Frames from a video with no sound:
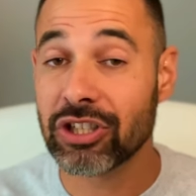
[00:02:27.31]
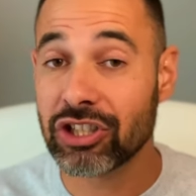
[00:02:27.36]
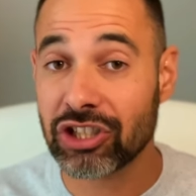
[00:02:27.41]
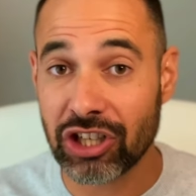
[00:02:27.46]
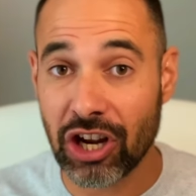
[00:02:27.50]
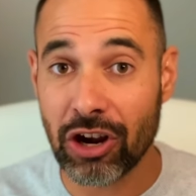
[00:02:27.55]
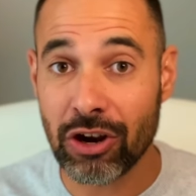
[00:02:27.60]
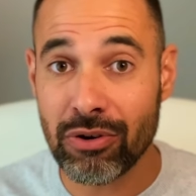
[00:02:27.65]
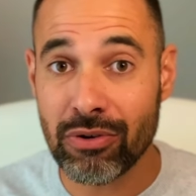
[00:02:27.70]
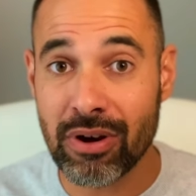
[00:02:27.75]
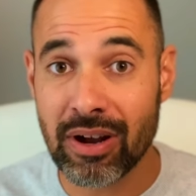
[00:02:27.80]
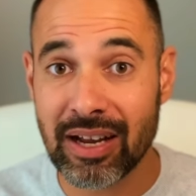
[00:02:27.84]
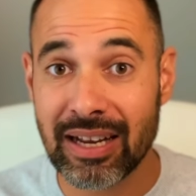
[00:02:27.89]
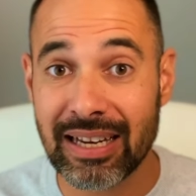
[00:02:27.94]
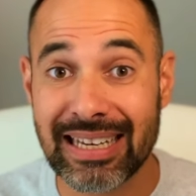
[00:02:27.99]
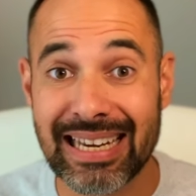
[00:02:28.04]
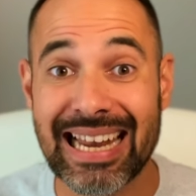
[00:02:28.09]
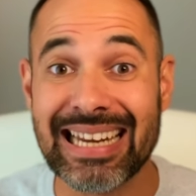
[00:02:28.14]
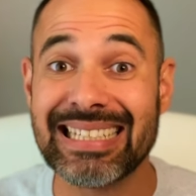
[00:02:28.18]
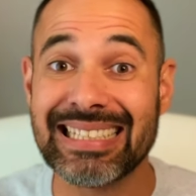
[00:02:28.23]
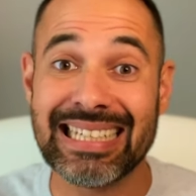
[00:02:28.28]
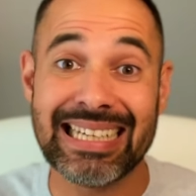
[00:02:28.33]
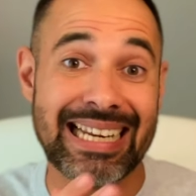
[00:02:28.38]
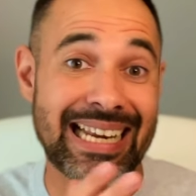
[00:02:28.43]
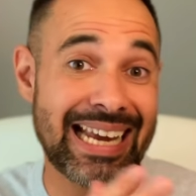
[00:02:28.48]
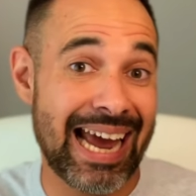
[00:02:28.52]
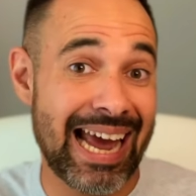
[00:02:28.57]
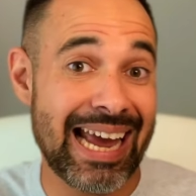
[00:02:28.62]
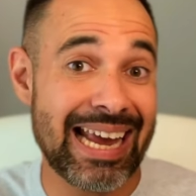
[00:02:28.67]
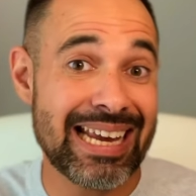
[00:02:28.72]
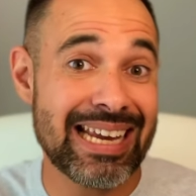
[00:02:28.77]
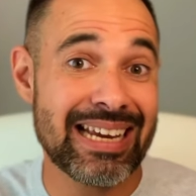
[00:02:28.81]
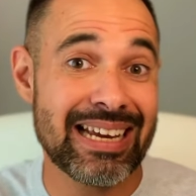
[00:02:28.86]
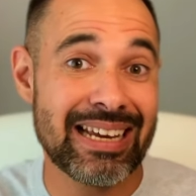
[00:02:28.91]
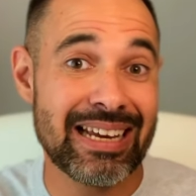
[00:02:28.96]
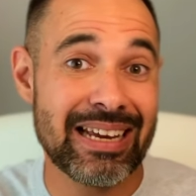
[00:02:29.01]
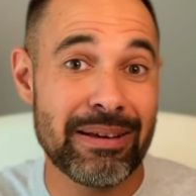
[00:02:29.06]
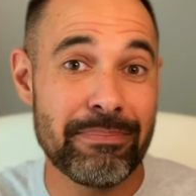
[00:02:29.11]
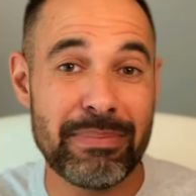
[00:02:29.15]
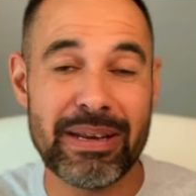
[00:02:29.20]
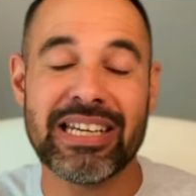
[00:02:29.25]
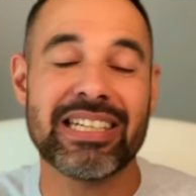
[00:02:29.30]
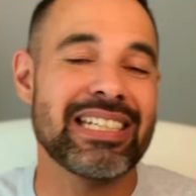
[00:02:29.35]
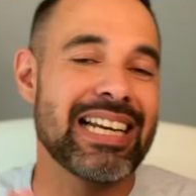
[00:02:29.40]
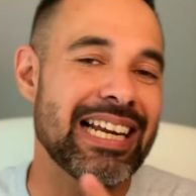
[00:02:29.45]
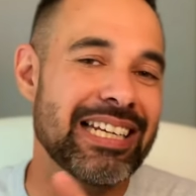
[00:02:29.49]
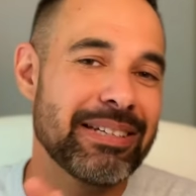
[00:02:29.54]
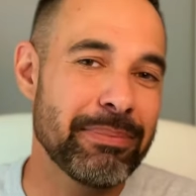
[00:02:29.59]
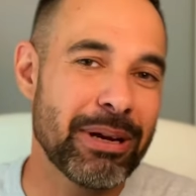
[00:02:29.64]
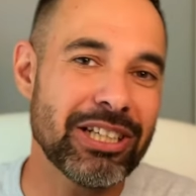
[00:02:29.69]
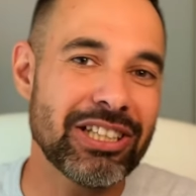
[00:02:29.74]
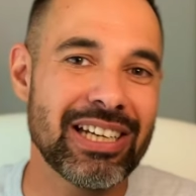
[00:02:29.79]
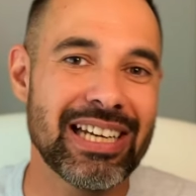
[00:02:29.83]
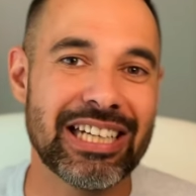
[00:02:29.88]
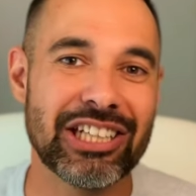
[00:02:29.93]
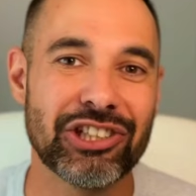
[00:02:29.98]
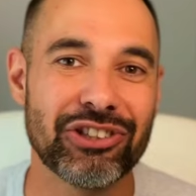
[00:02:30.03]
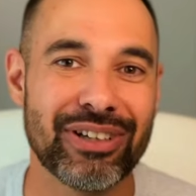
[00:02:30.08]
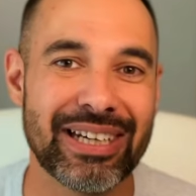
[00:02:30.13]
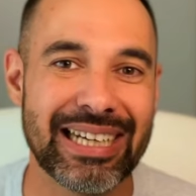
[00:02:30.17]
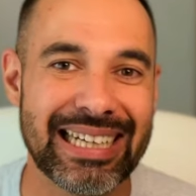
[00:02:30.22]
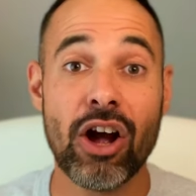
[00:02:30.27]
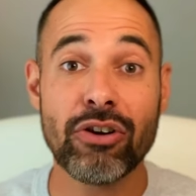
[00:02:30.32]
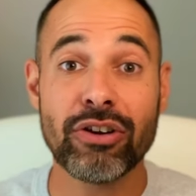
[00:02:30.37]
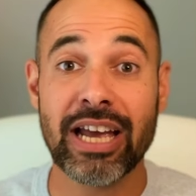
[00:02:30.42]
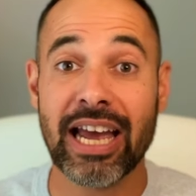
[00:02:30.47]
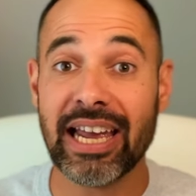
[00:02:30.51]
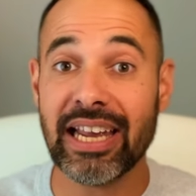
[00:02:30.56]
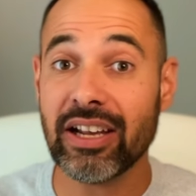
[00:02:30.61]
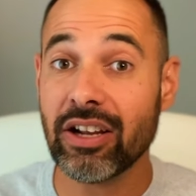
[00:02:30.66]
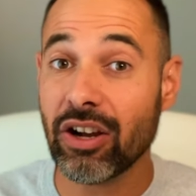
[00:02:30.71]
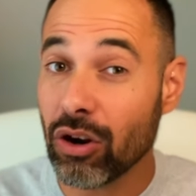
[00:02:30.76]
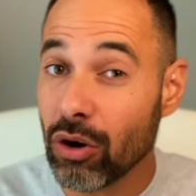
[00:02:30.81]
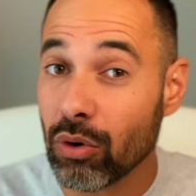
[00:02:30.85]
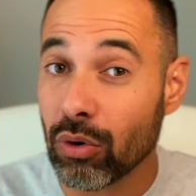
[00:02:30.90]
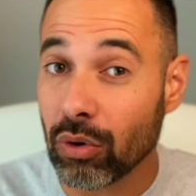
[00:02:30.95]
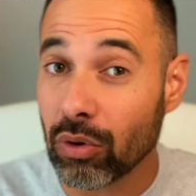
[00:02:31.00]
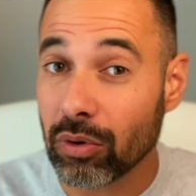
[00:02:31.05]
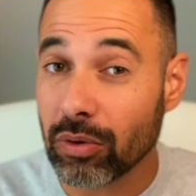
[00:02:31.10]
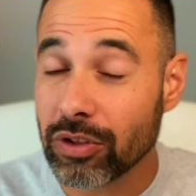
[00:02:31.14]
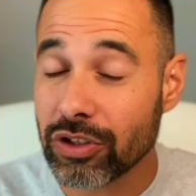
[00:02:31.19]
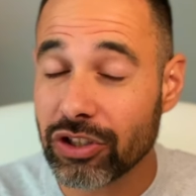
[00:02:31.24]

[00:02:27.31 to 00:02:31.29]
So less CK means less muscle injury. Okay, cool.